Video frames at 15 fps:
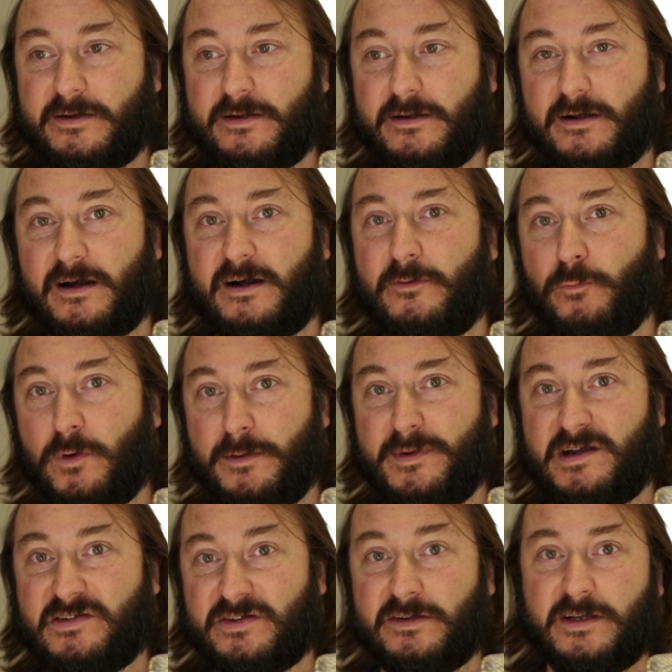what
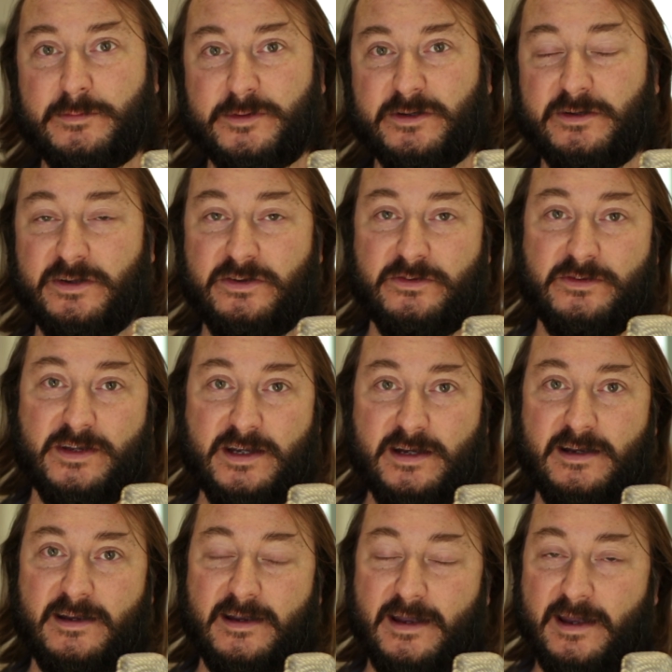makes a Glimmer
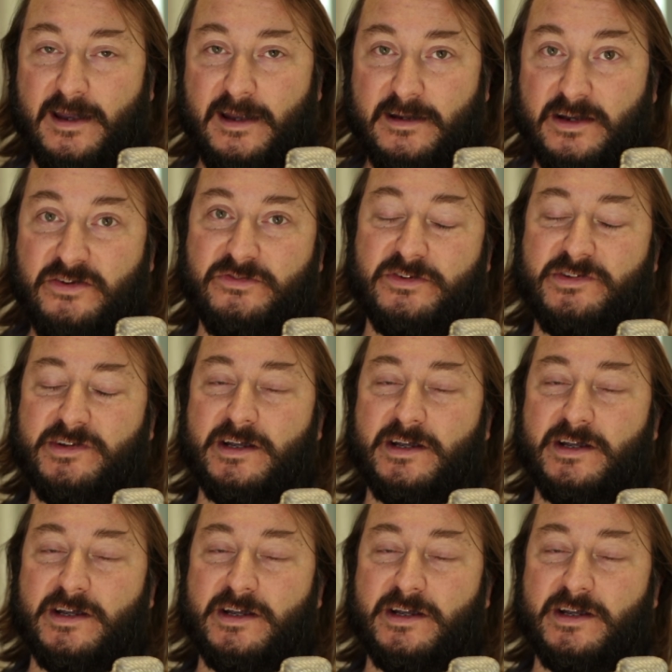unique and interesting?